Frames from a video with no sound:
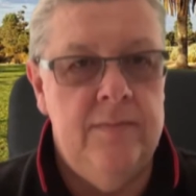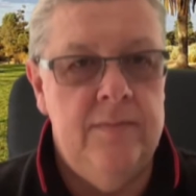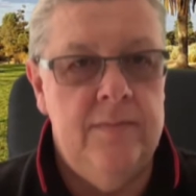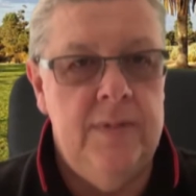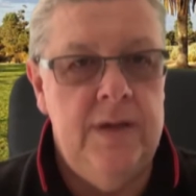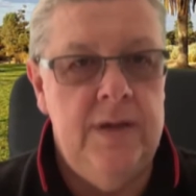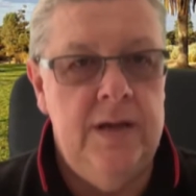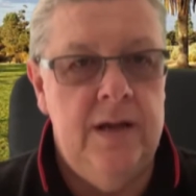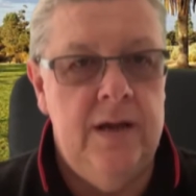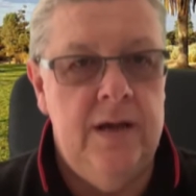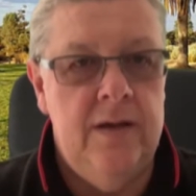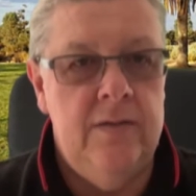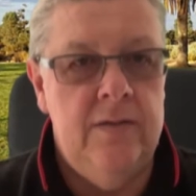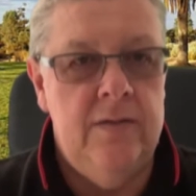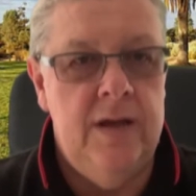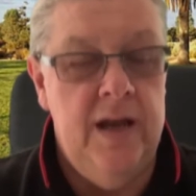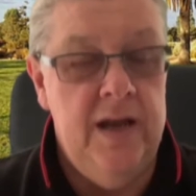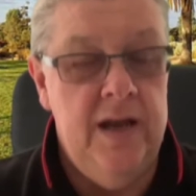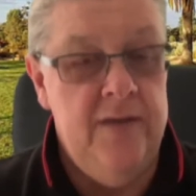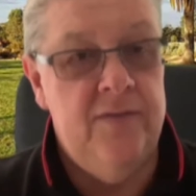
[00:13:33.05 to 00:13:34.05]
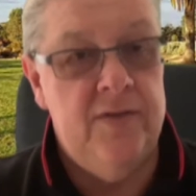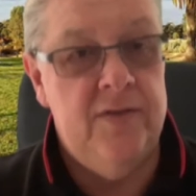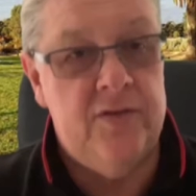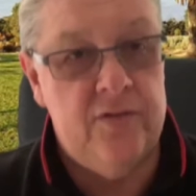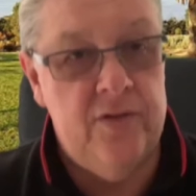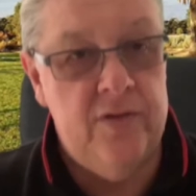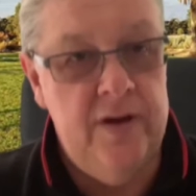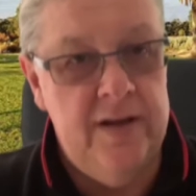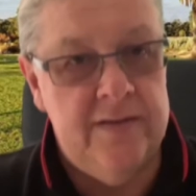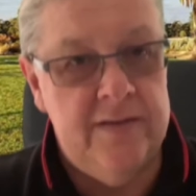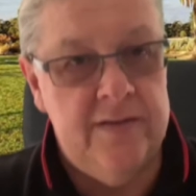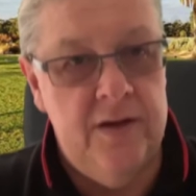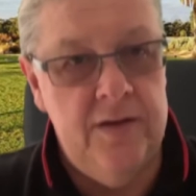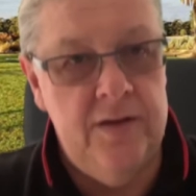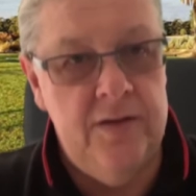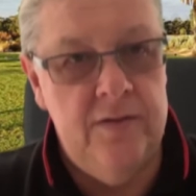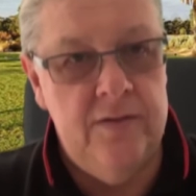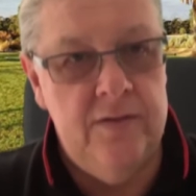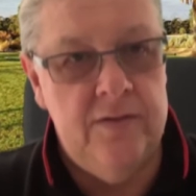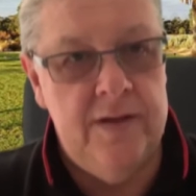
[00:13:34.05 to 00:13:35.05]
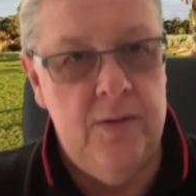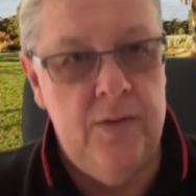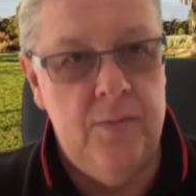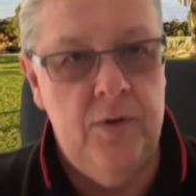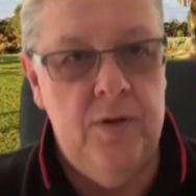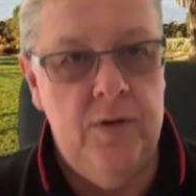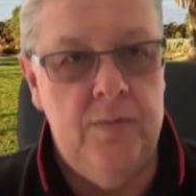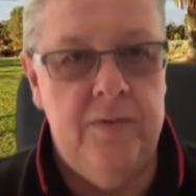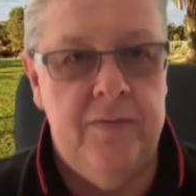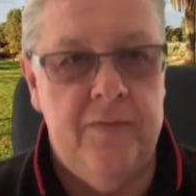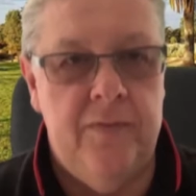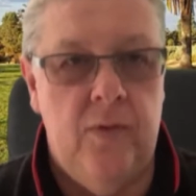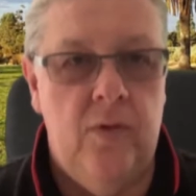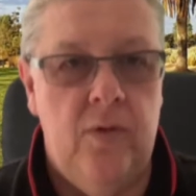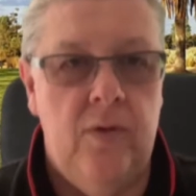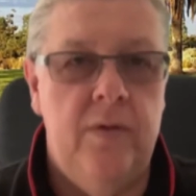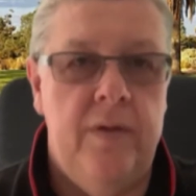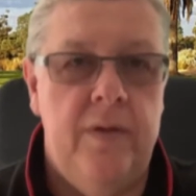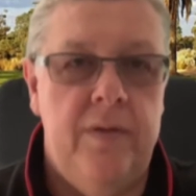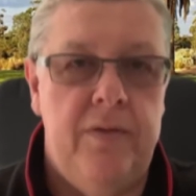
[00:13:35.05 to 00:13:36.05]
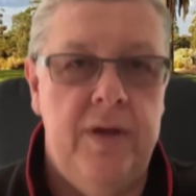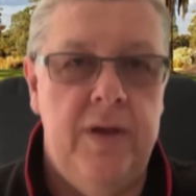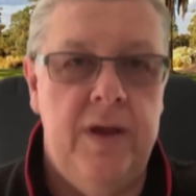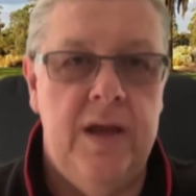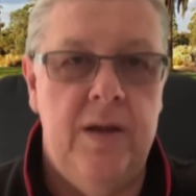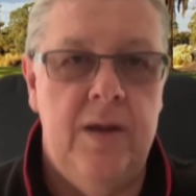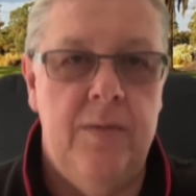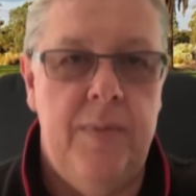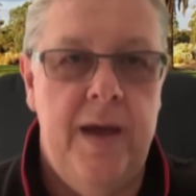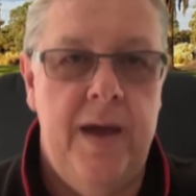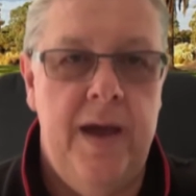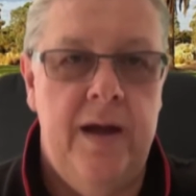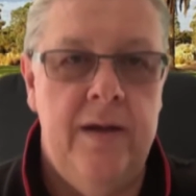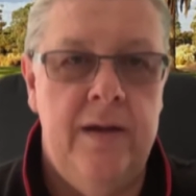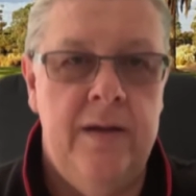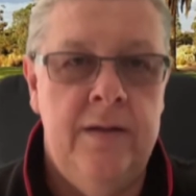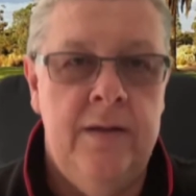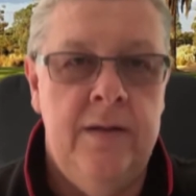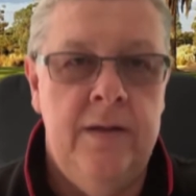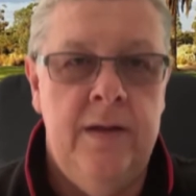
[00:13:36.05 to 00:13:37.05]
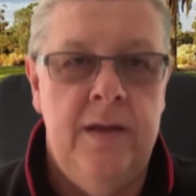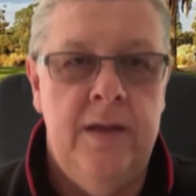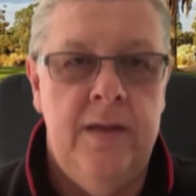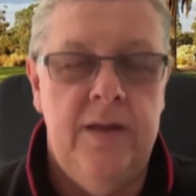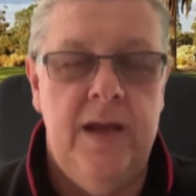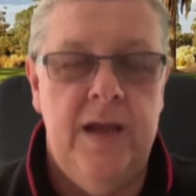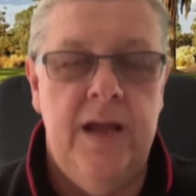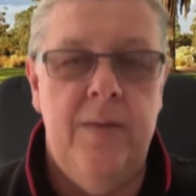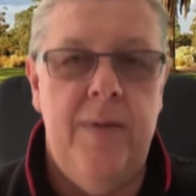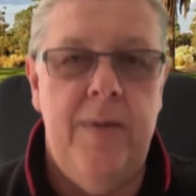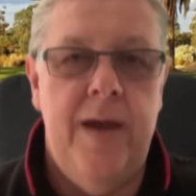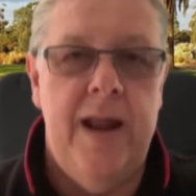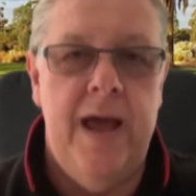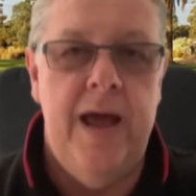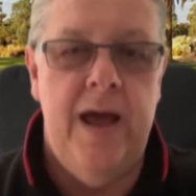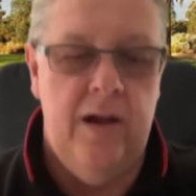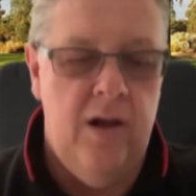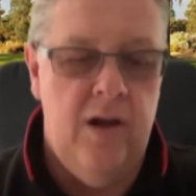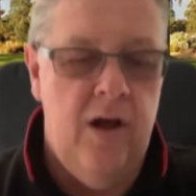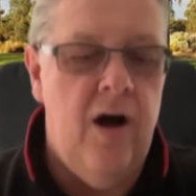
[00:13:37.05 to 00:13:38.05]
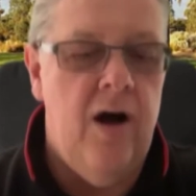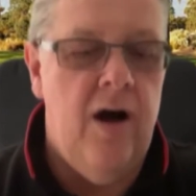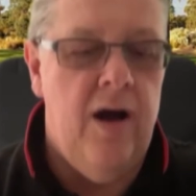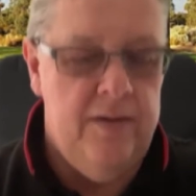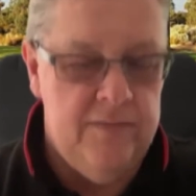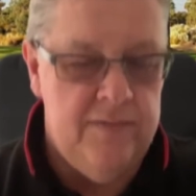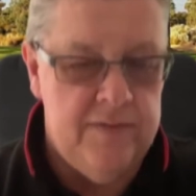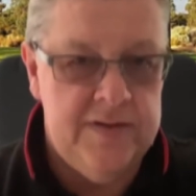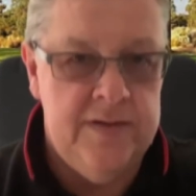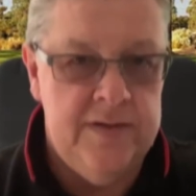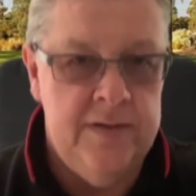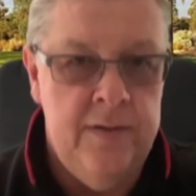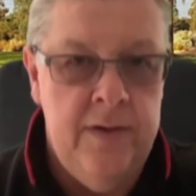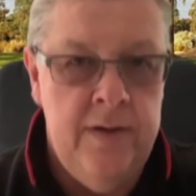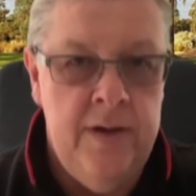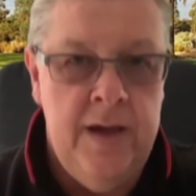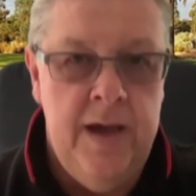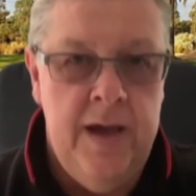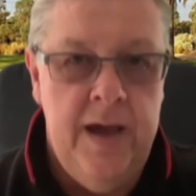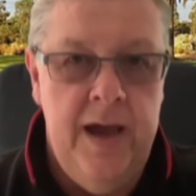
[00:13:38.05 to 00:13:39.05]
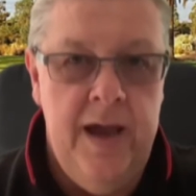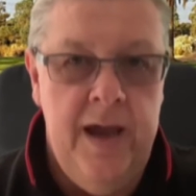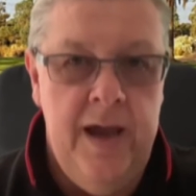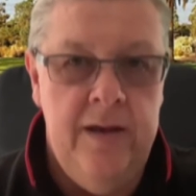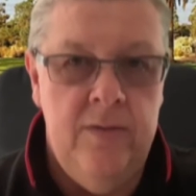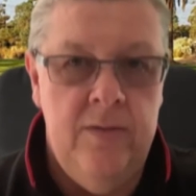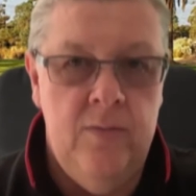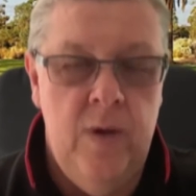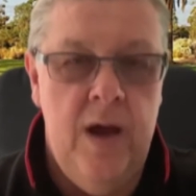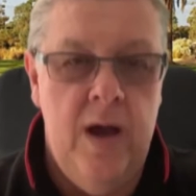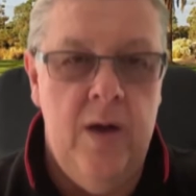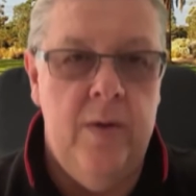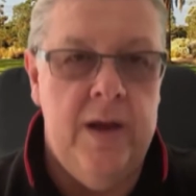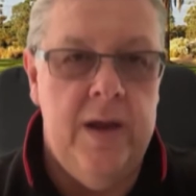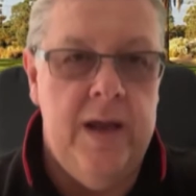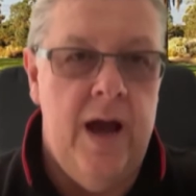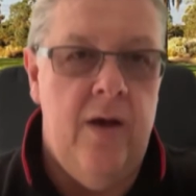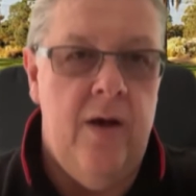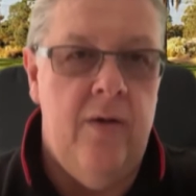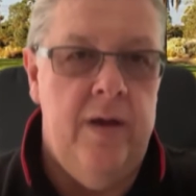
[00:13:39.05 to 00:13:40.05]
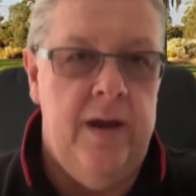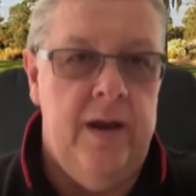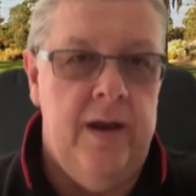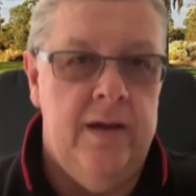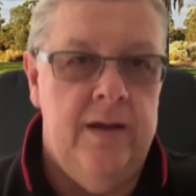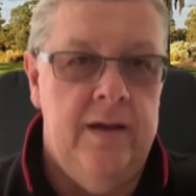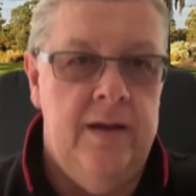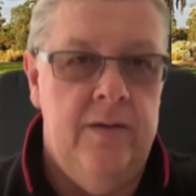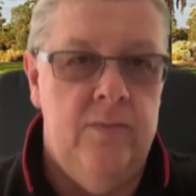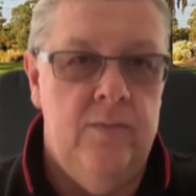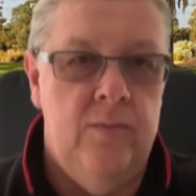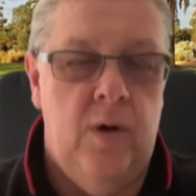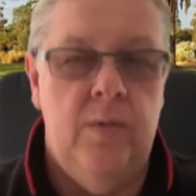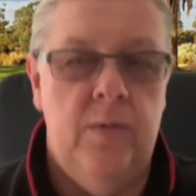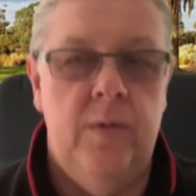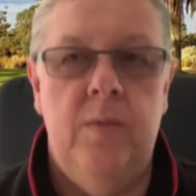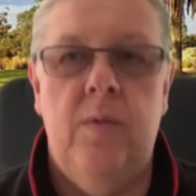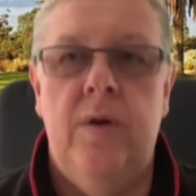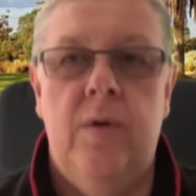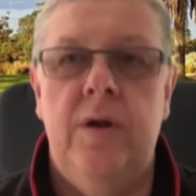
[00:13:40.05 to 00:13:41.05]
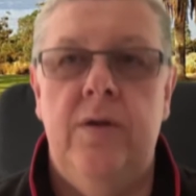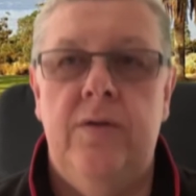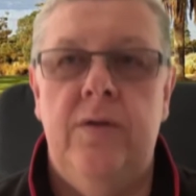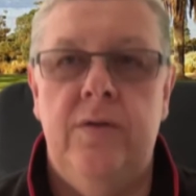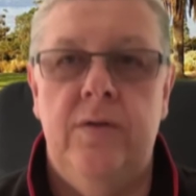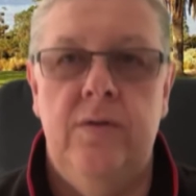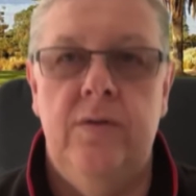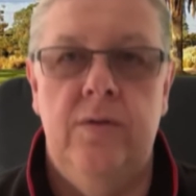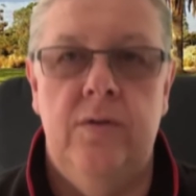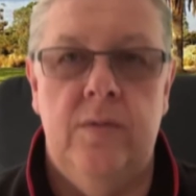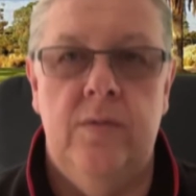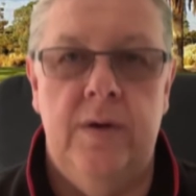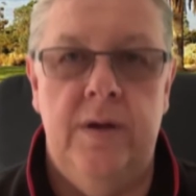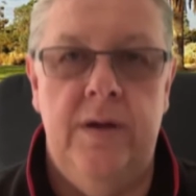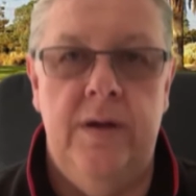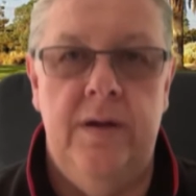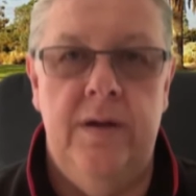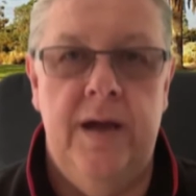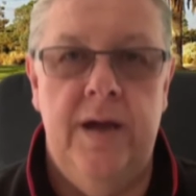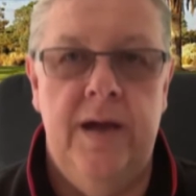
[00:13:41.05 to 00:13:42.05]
you know, an inventory, as I used that word before, and thinking about our lives and where we're going and what we want to do and